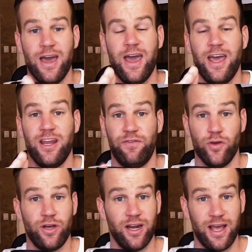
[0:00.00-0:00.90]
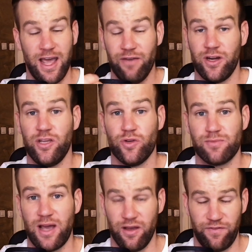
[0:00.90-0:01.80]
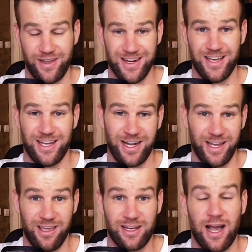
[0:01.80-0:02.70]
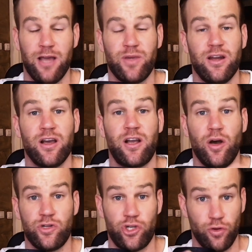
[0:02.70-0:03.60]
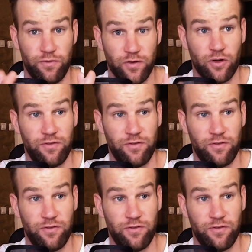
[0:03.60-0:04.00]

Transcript: And if you're gonna ever use my affiliate link, I'm gonna coach you for